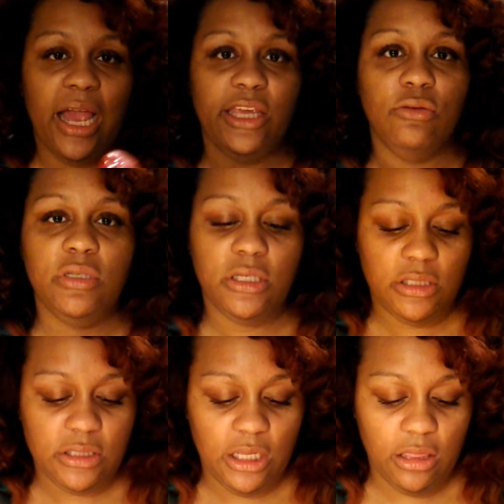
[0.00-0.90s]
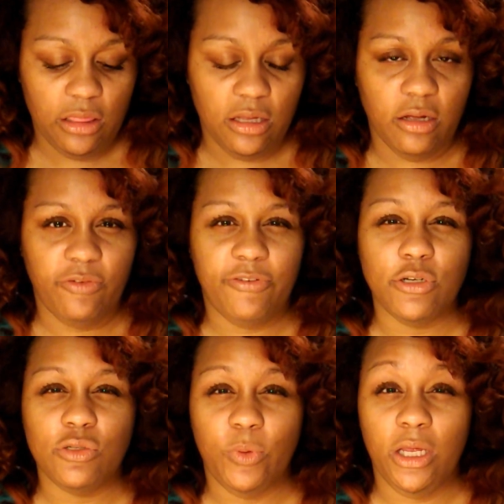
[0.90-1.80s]
I used this in the
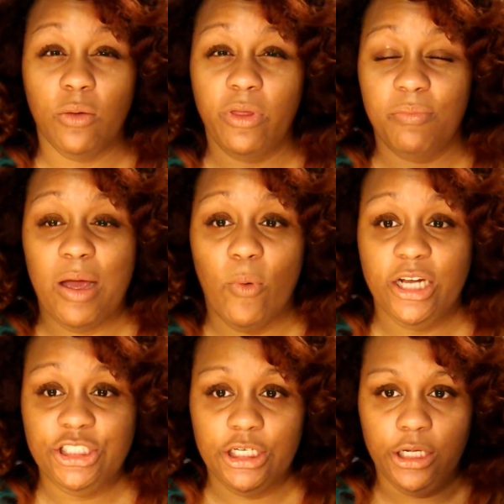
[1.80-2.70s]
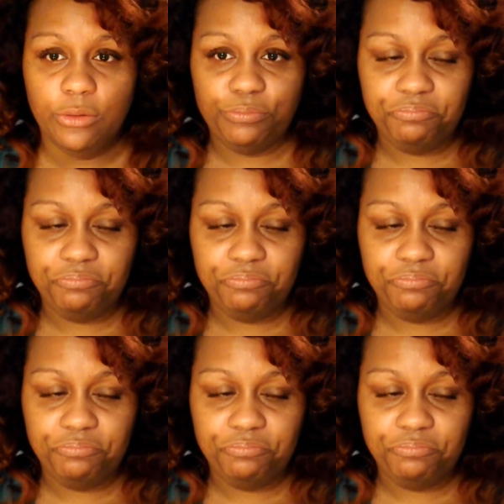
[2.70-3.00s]
first week with my wash and go,